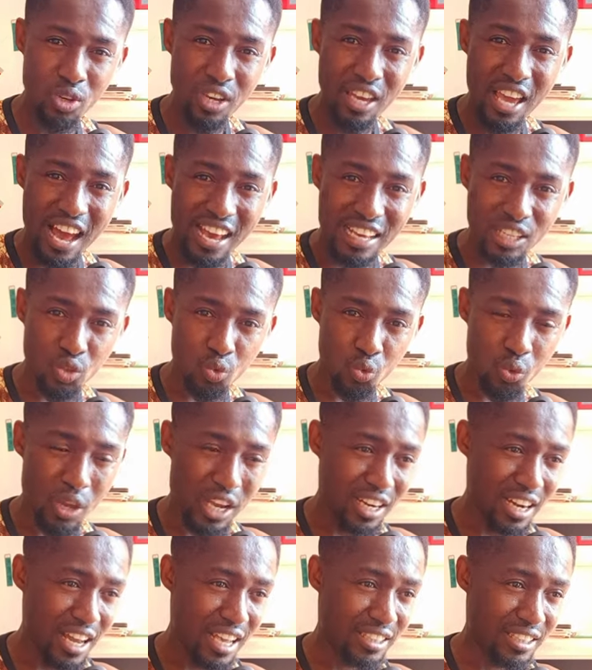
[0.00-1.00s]
guys
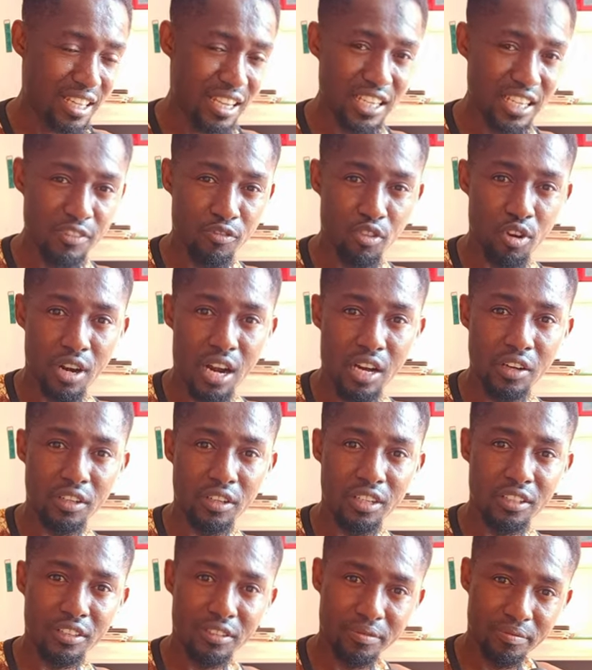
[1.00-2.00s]
were like taking it for
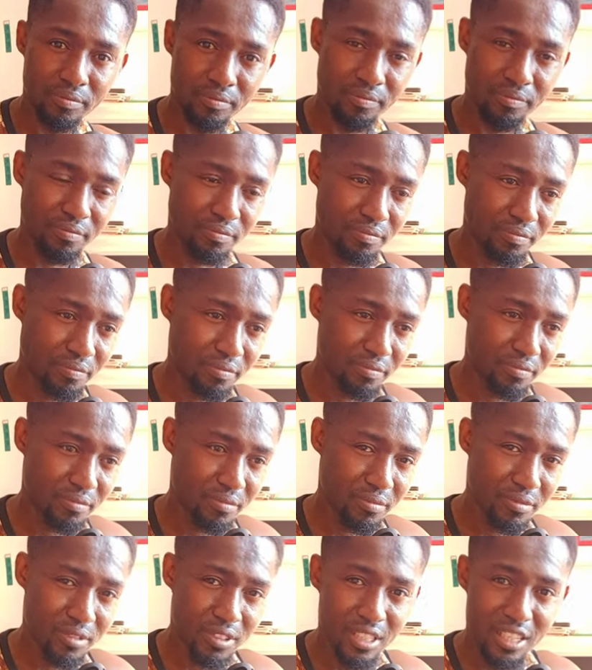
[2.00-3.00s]
granted.
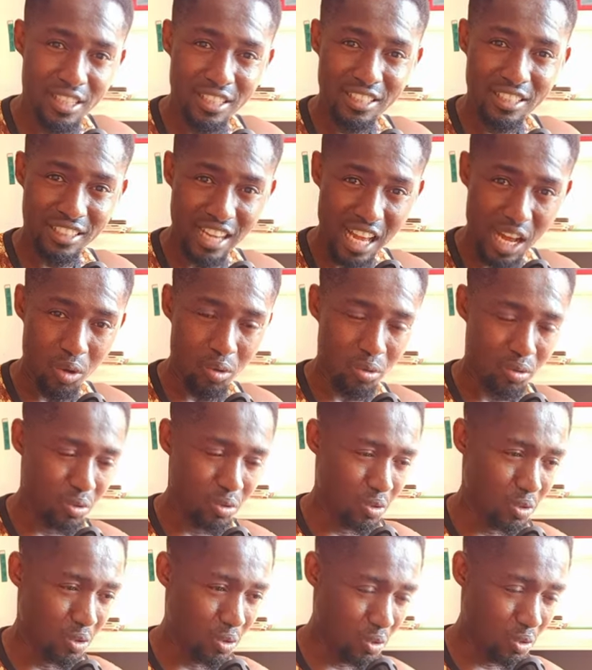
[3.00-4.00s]
Now,
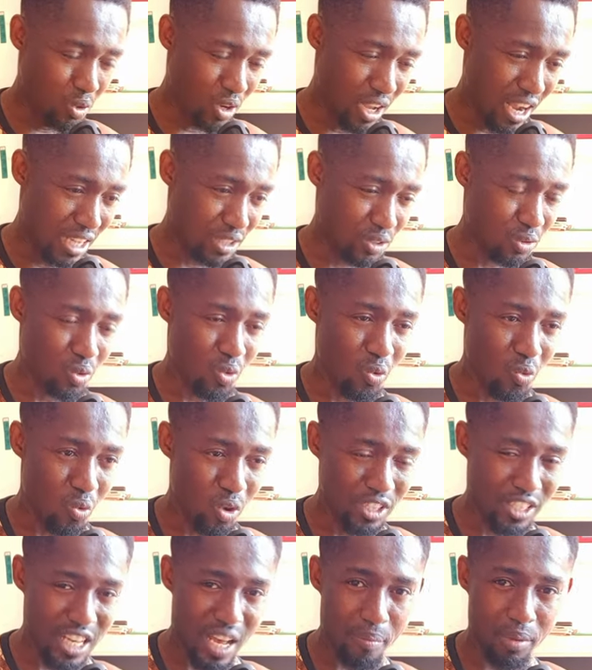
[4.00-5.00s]
look at
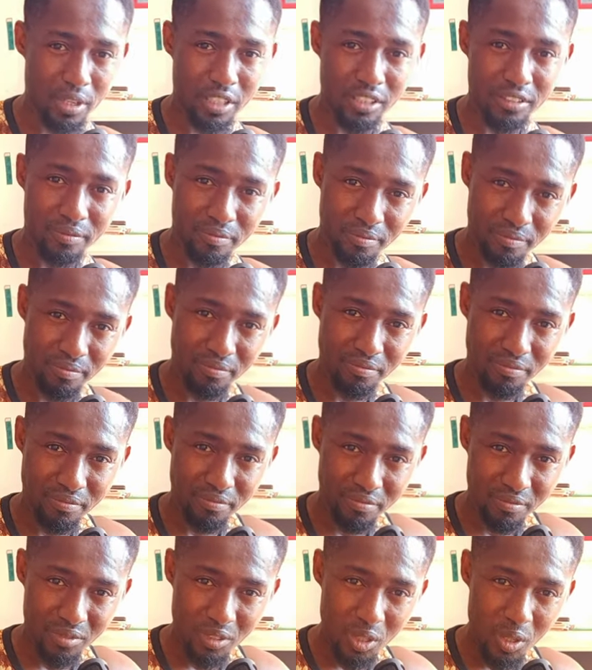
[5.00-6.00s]
what is happening.
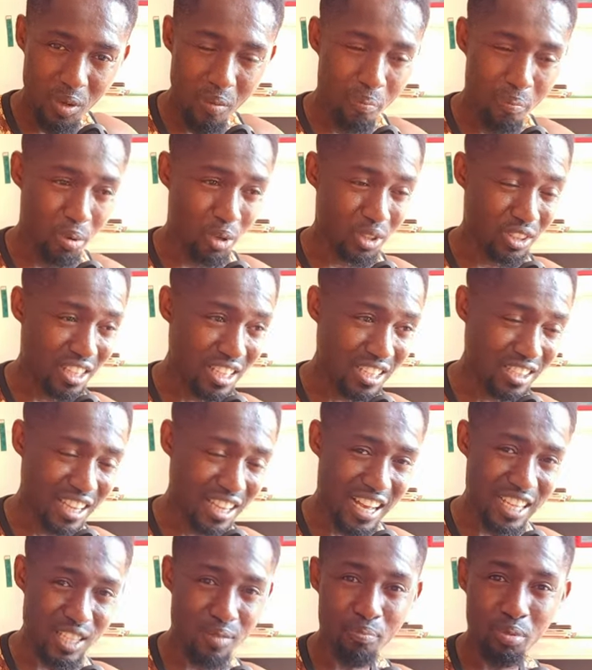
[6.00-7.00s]

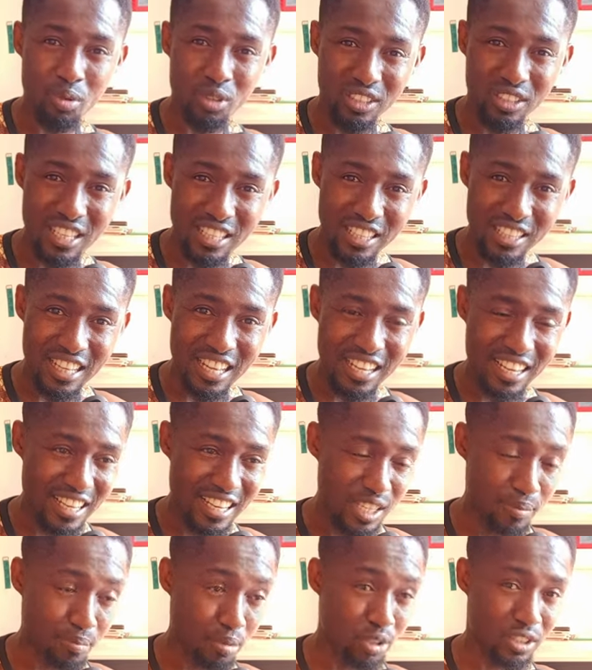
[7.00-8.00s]
Protesters protesting
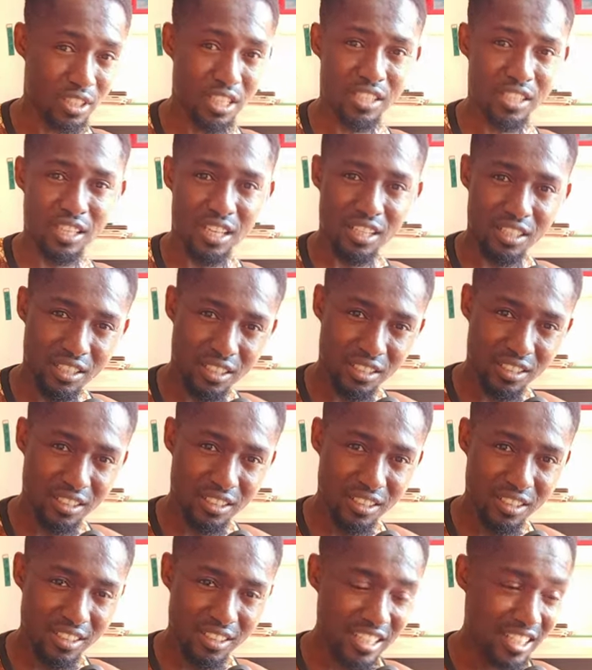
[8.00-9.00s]
against protesters.
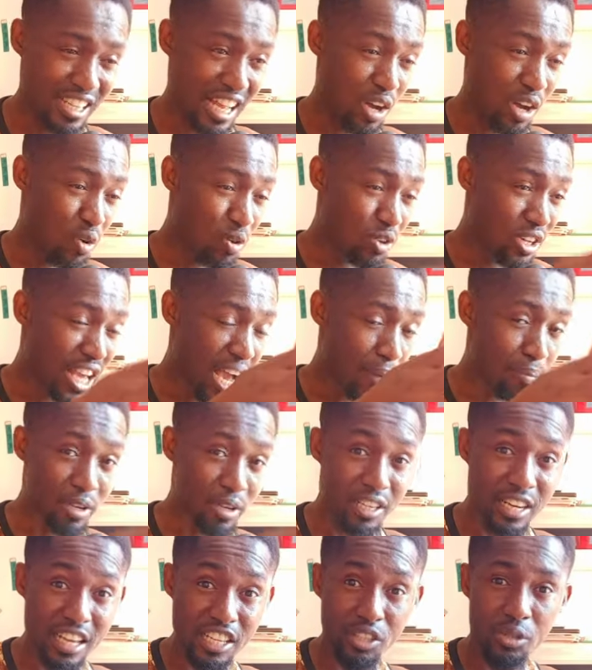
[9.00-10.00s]
This can only happen
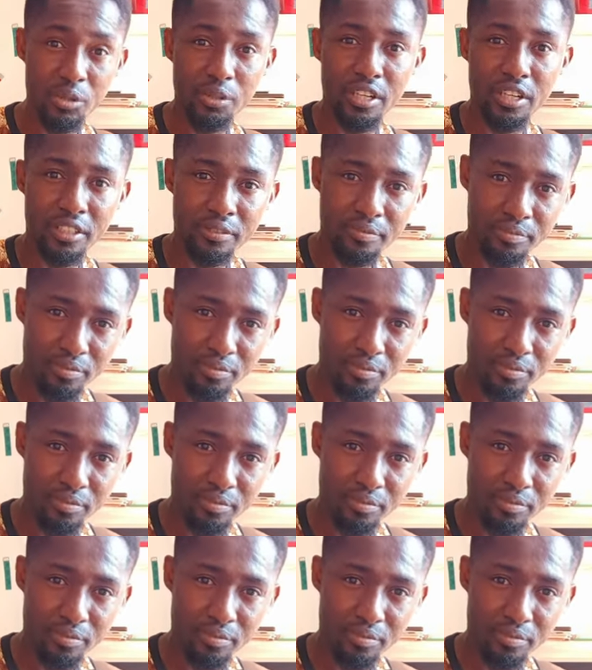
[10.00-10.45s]
in Nigeria,